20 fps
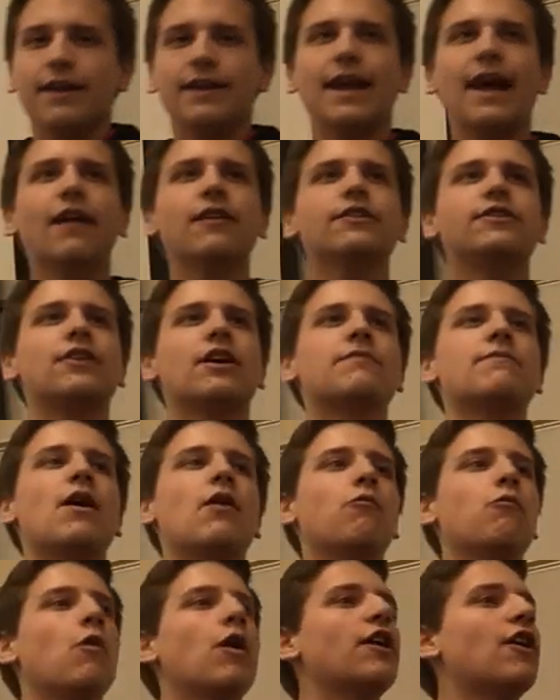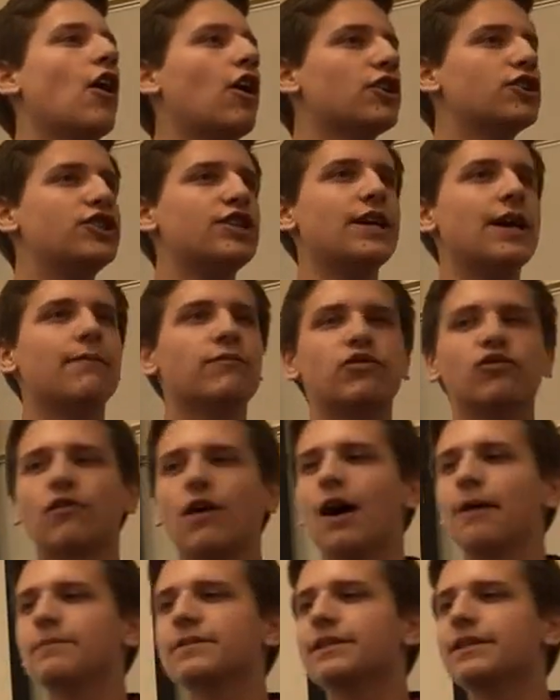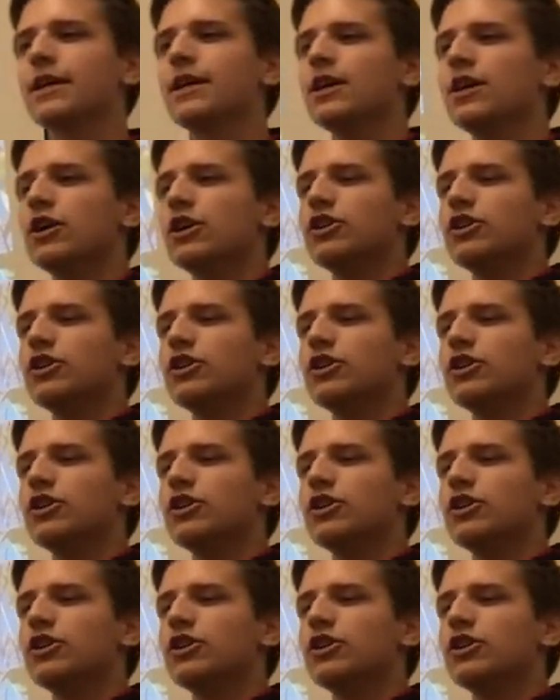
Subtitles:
Now let's talk about what are GM crops.